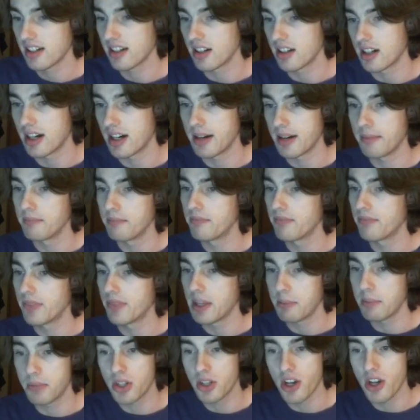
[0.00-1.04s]

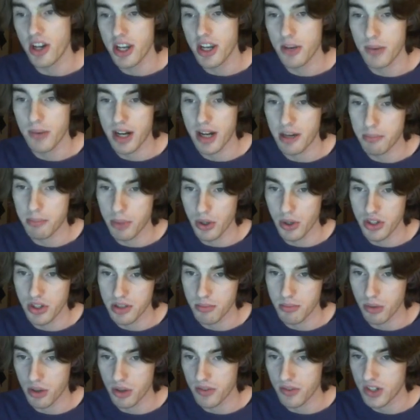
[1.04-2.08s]
The Turkey round
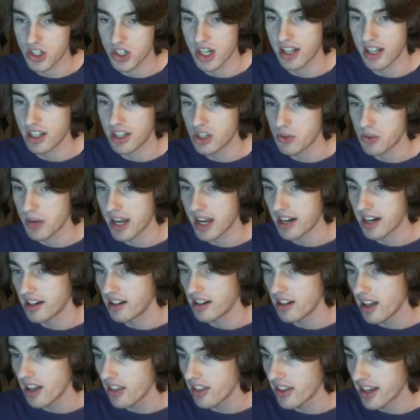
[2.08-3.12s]
posed more of a challenge. We had
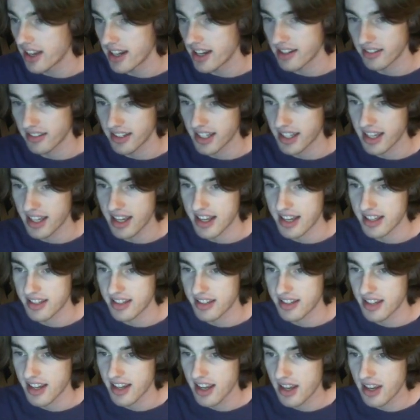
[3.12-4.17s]
another Italy
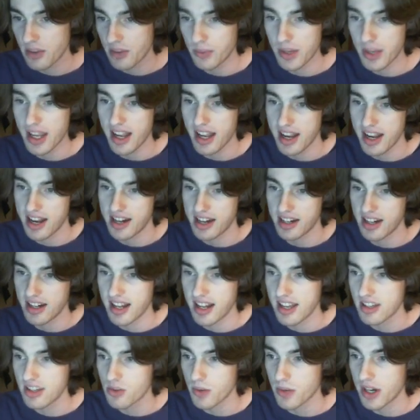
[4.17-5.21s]
guess. We had an
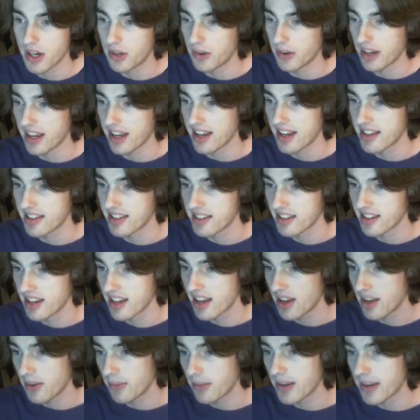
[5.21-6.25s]
Israel guess.
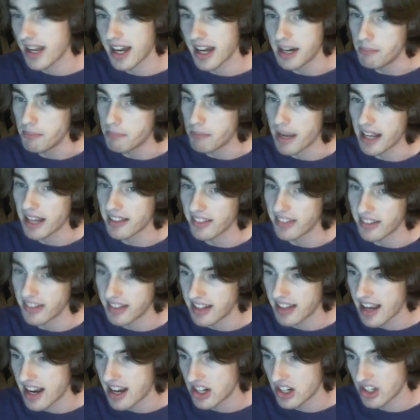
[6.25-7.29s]
We had a
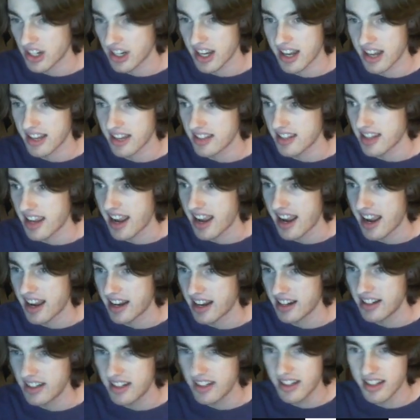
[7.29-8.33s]
Bangladesh guess.
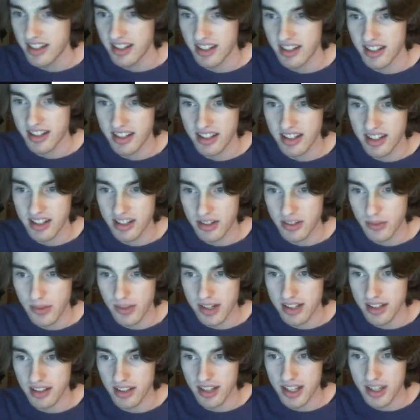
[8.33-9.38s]
And
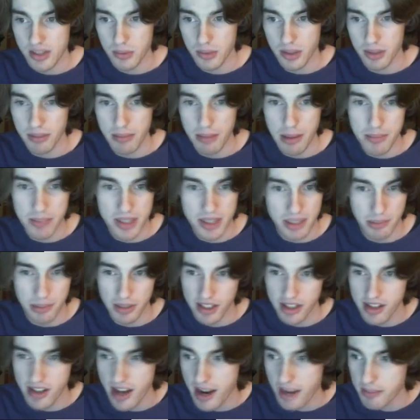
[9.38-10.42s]
where's the last one? Maybe
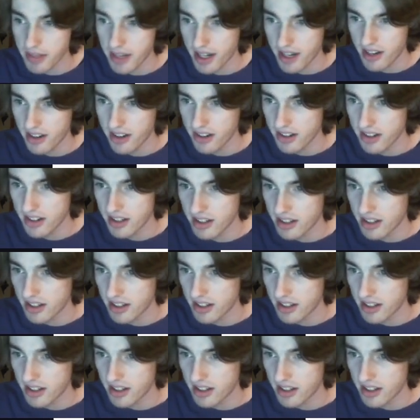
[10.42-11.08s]
someone timed out.